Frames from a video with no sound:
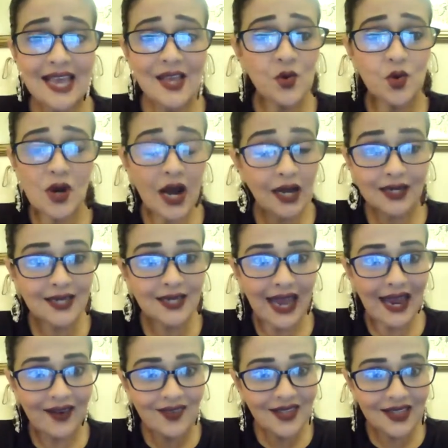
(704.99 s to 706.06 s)
You can't
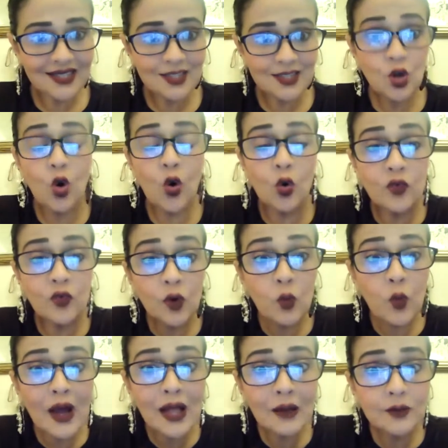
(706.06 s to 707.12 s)
carry this. You're
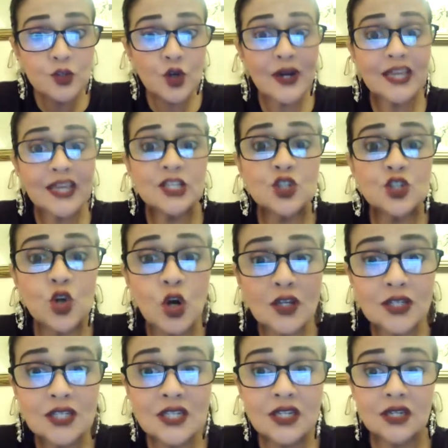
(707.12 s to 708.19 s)
overwhelmed, you're
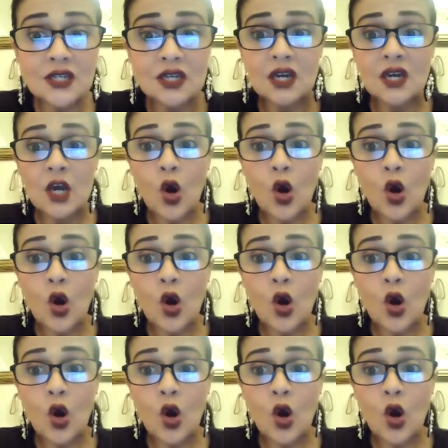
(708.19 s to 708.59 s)
exhausted,